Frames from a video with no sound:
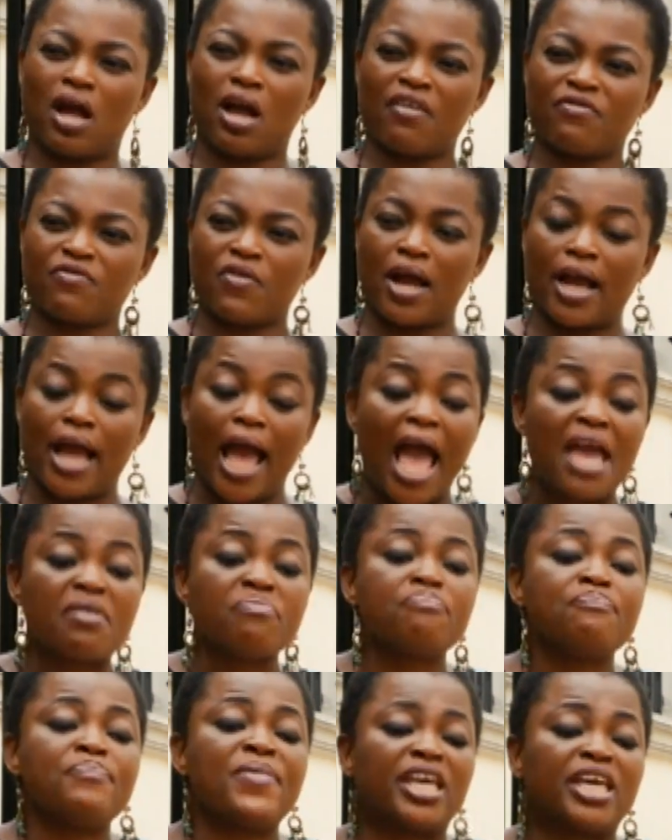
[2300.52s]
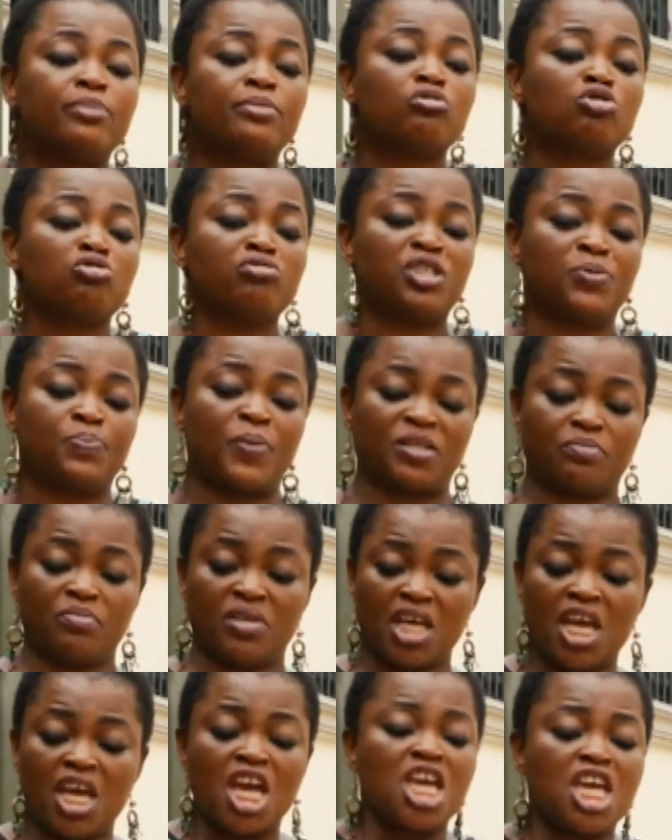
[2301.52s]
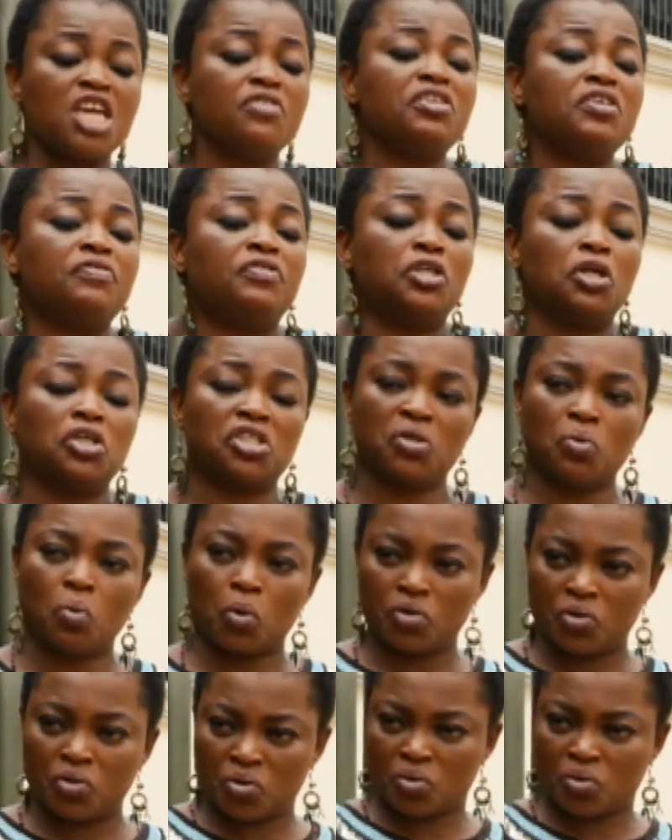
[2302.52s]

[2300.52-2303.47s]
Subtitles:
Oga Frank? I make him to respect me, even if he doesn't want